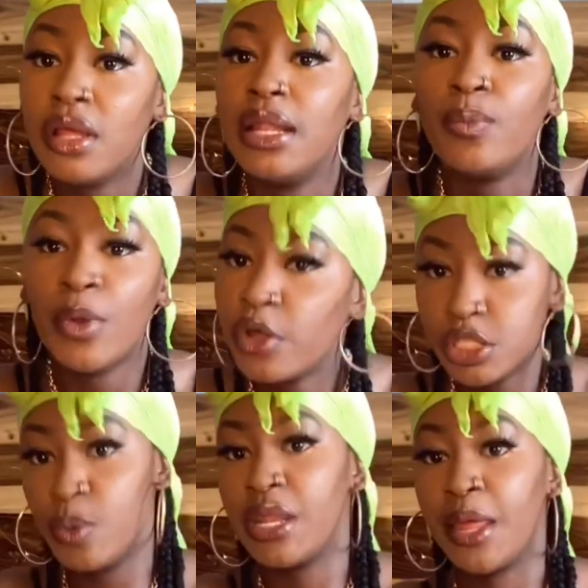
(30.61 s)
We're not
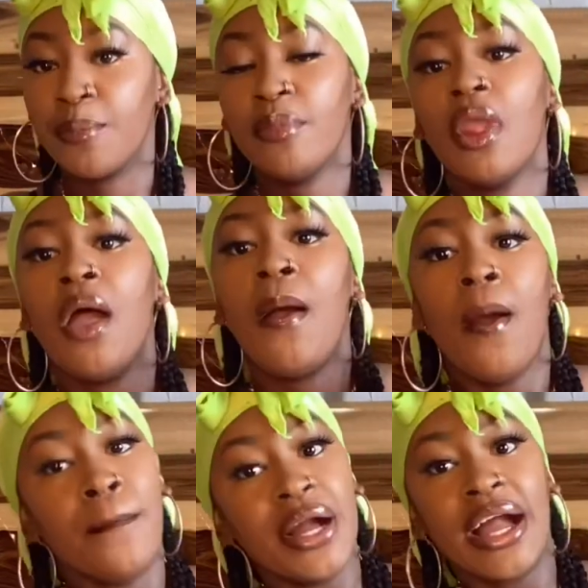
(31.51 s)
doing it.
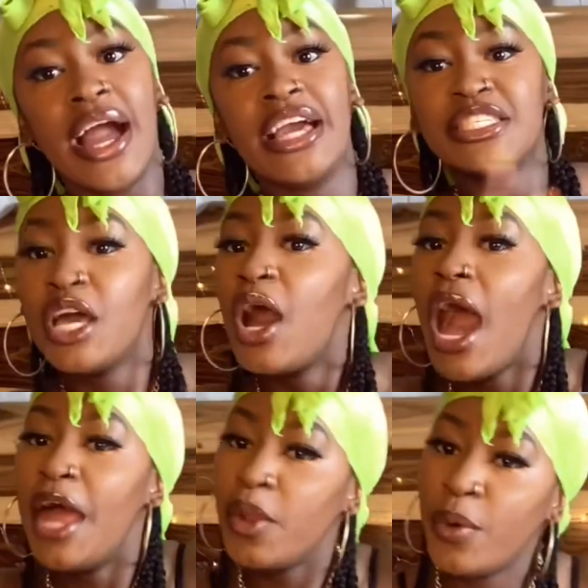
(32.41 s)
But guys, I
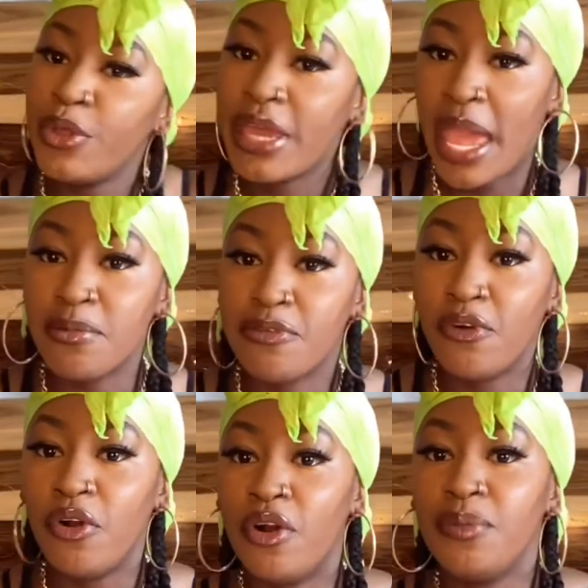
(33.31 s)
know what you came
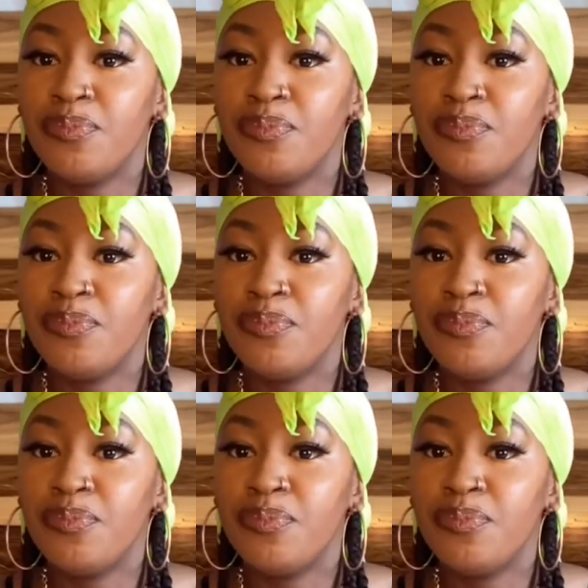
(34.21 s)
for.